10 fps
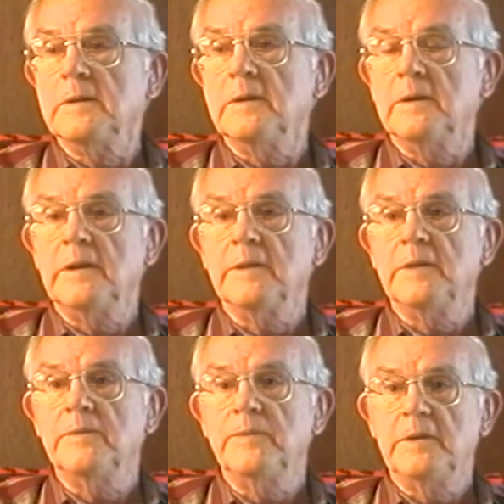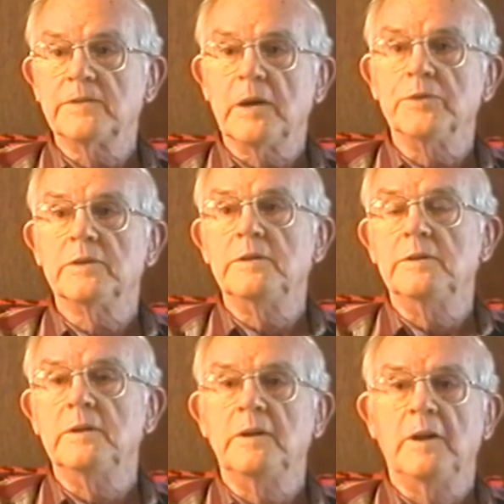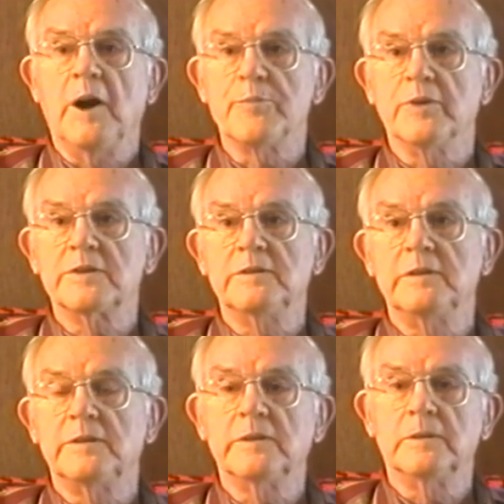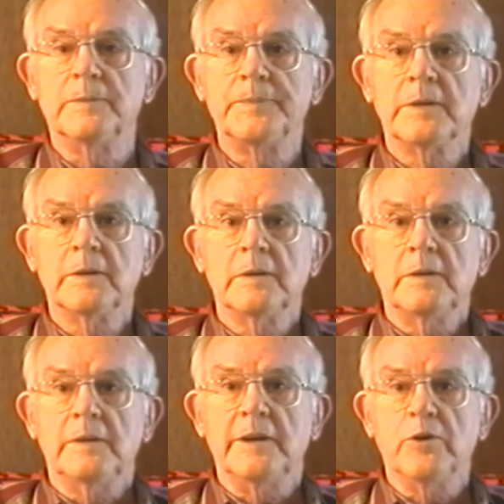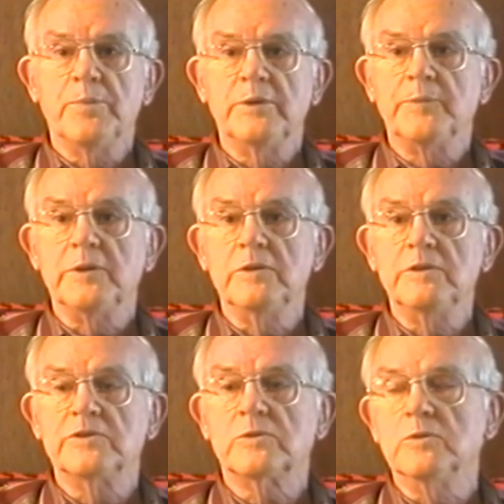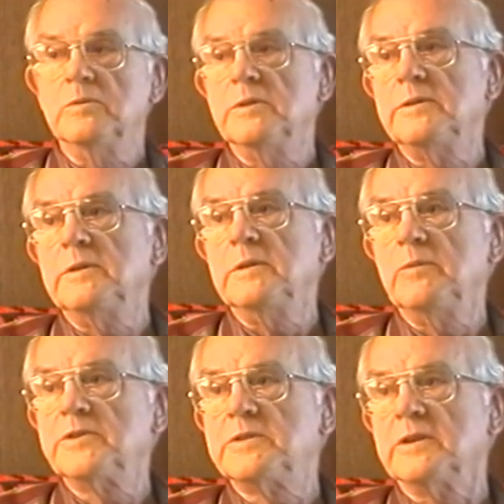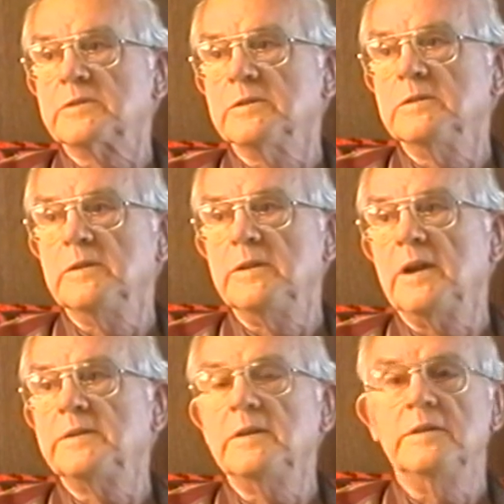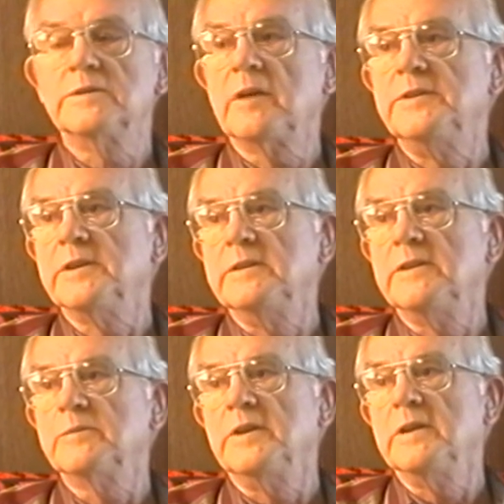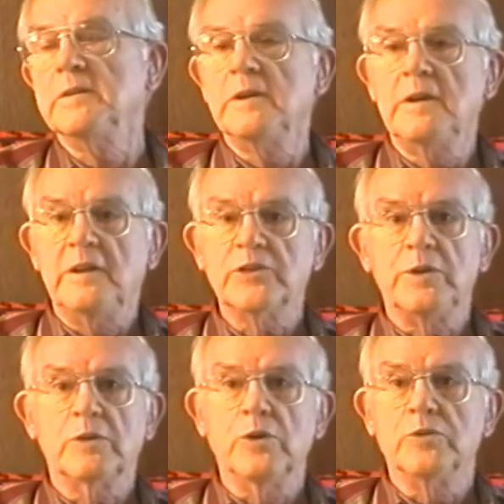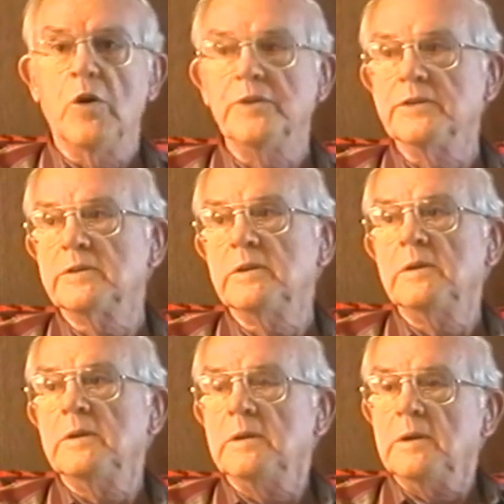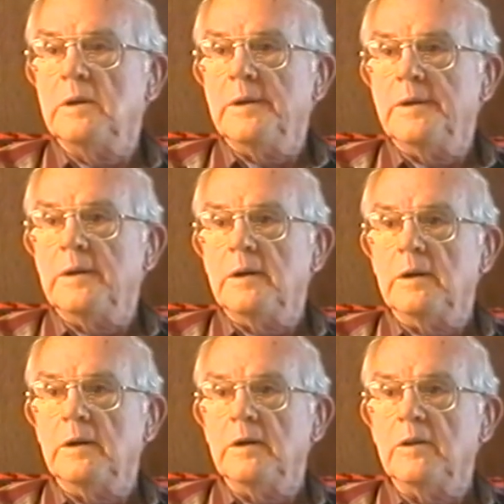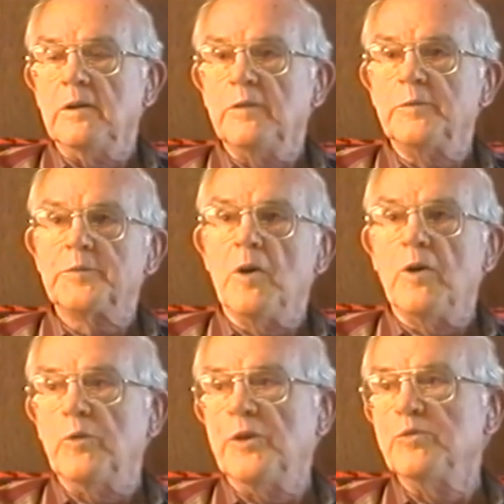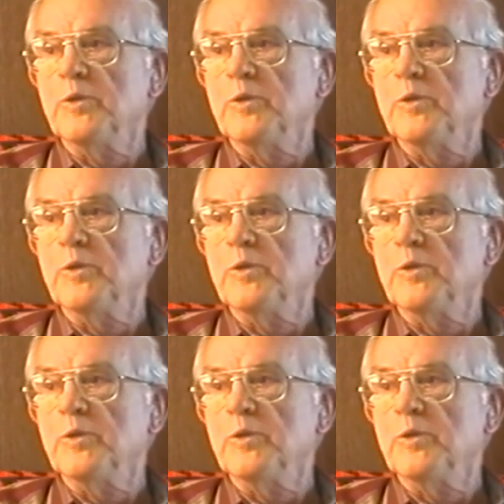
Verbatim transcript: And uh, I, I guess that was in operation until they opened up a Union School at West Chester in 1917. That's when they closed all these uh, small